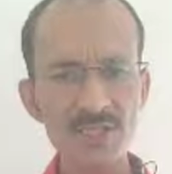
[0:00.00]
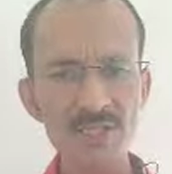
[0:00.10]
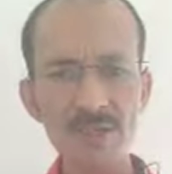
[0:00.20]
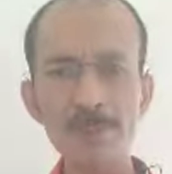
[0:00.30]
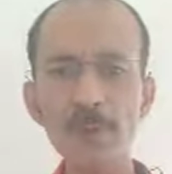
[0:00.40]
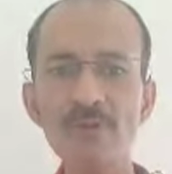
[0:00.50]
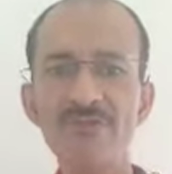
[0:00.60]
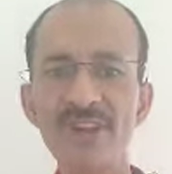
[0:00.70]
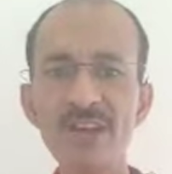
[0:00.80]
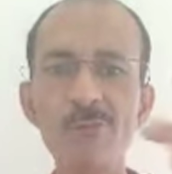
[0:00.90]
a simple
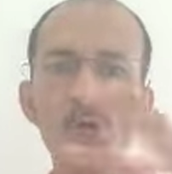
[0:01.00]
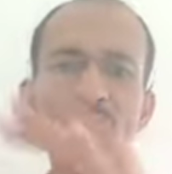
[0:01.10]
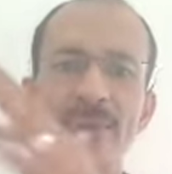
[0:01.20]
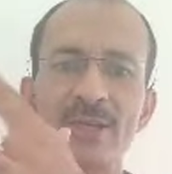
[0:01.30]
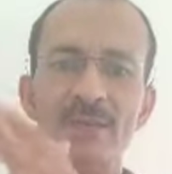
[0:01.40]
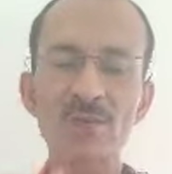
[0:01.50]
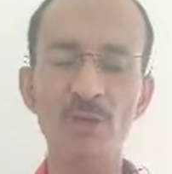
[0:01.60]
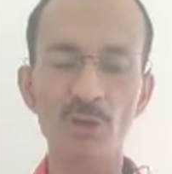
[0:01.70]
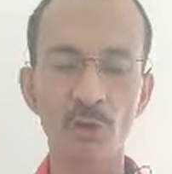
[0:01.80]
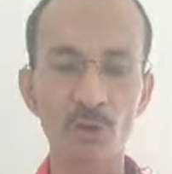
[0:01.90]
wing movement of the
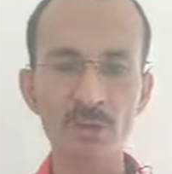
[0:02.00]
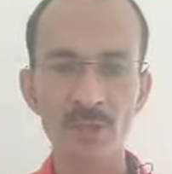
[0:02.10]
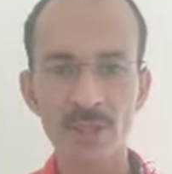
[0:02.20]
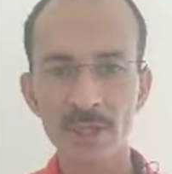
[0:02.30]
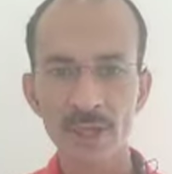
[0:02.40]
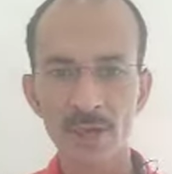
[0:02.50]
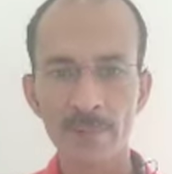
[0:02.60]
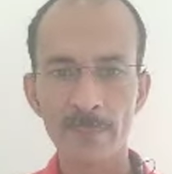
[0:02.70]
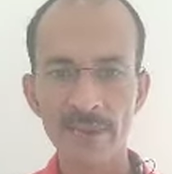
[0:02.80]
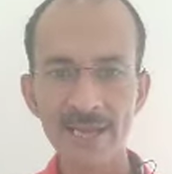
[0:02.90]
crow,
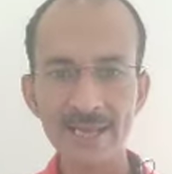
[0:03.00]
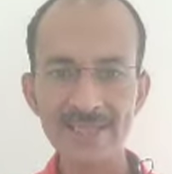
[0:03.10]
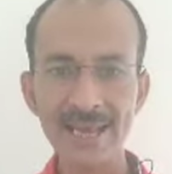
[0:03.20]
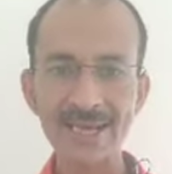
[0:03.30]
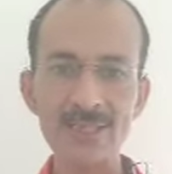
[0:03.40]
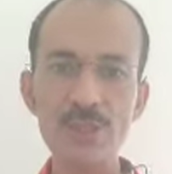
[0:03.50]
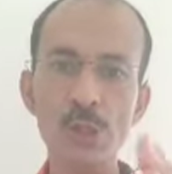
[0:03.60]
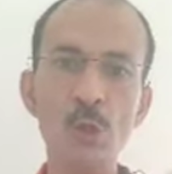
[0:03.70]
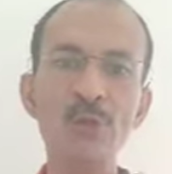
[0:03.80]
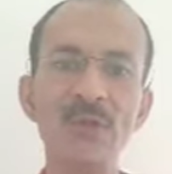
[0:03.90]
made that
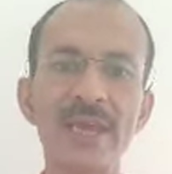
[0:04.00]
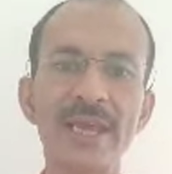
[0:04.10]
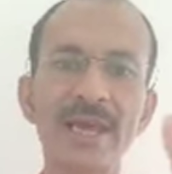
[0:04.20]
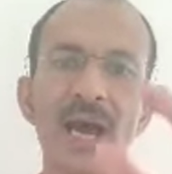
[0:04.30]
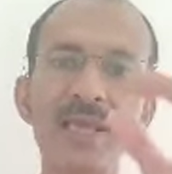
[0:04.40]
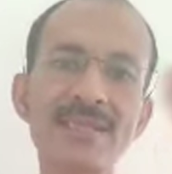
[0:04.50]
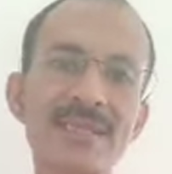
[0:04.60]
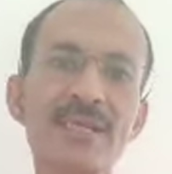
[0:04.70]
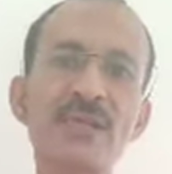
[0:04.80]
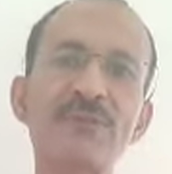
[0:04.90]
snowflake
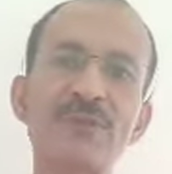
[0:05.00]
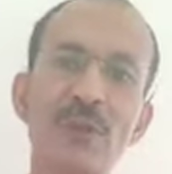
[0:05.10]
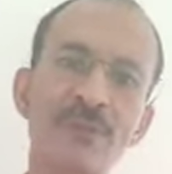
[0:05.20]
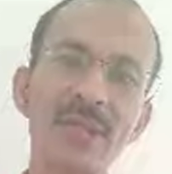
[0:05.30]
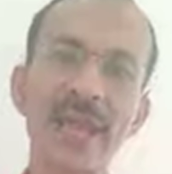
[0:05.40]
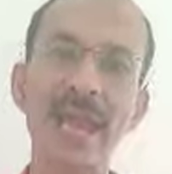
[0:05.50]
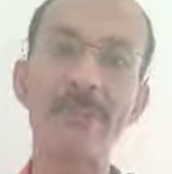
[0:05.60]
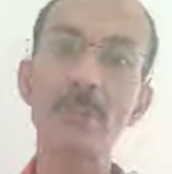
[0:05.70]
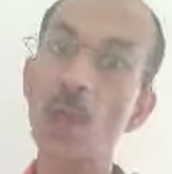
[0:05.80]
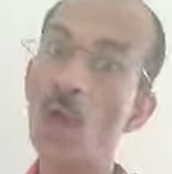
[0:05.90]
unsettle from the
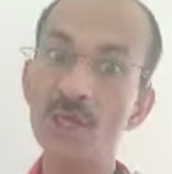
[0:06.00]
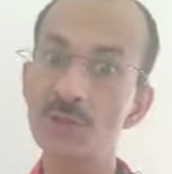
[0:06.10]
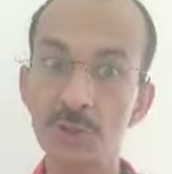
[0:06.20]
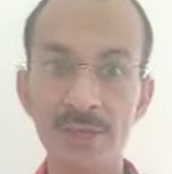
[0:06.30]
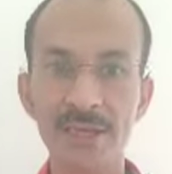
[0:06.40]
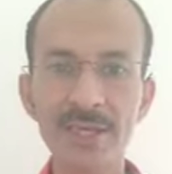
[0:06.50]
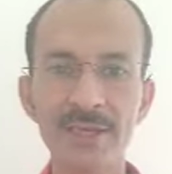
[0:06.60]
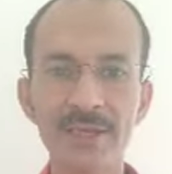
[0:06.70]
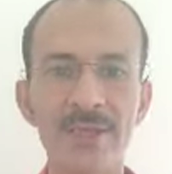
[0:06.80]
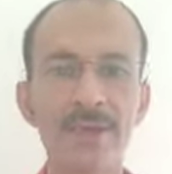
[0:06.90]
hemlock tree,
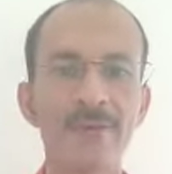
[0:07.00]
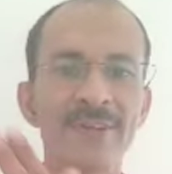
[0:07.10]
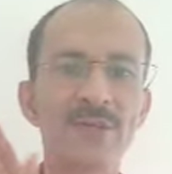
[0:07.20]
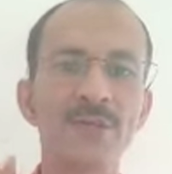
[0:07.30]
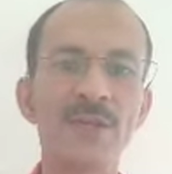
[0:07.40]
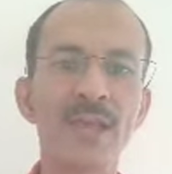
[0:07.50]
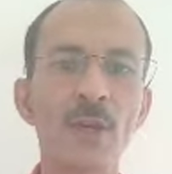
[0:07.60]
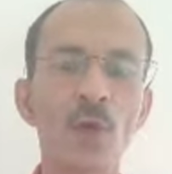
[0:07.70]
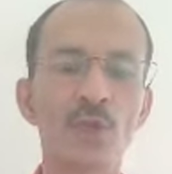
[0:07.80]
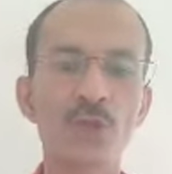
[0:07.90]
which
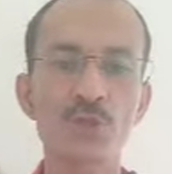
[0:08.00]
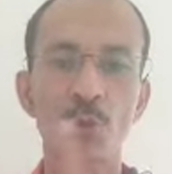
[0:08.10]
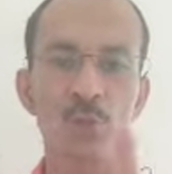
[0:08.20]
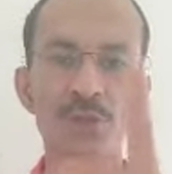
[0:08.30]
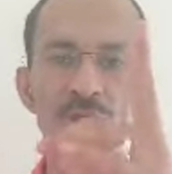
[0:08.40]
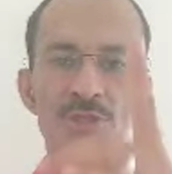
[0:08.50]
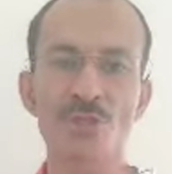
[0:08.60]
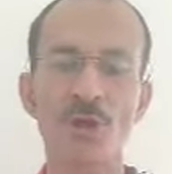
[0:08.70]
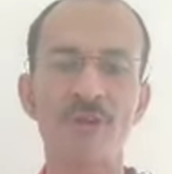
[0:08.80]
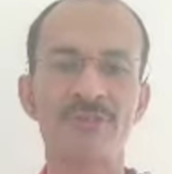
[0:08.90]
fell on the shoulders
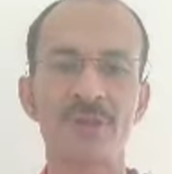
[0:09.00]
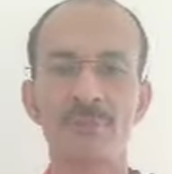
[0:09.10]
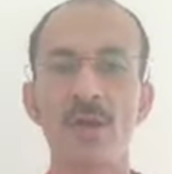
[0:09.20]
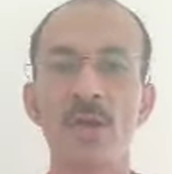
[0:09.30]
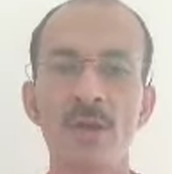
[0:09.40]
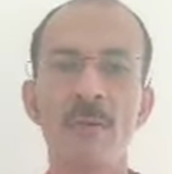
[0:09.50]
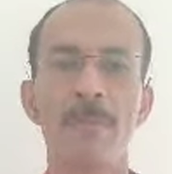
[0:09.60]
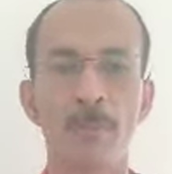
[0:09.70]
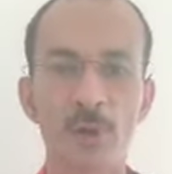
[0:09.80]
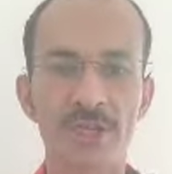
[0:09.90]
of the
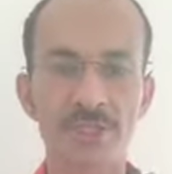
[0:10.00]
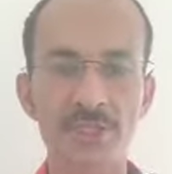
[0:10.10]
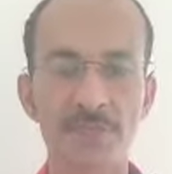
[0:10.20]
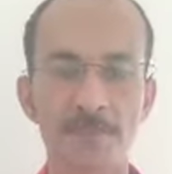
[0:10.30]
poet.